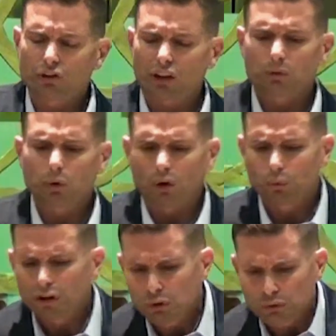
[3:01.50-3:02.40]
like, "Well,
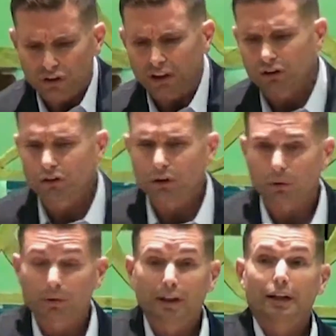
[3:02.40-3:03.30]
what do you intend to do?"
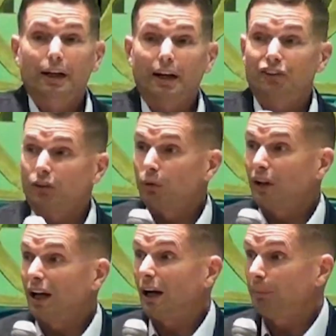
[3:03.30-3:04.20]
I said, "Well, the
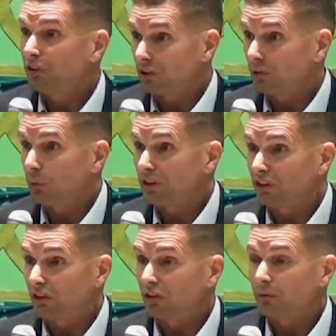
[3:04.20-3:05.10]
opposite of what the
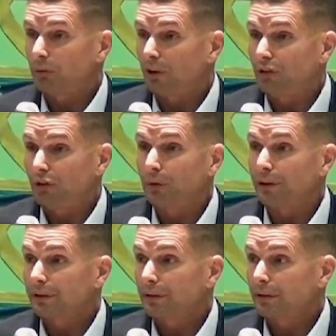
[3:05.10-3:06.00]
system's been doing.
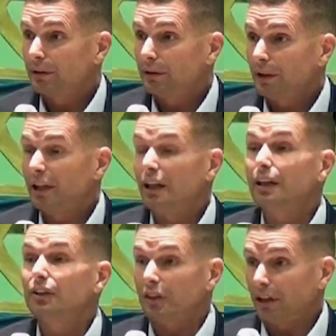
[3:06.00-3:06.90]
And it
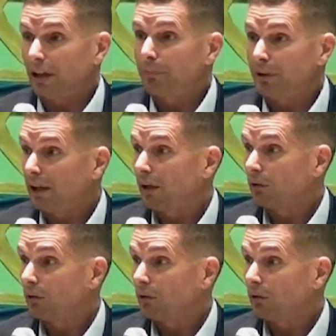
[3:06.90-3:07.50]
needs to happen now."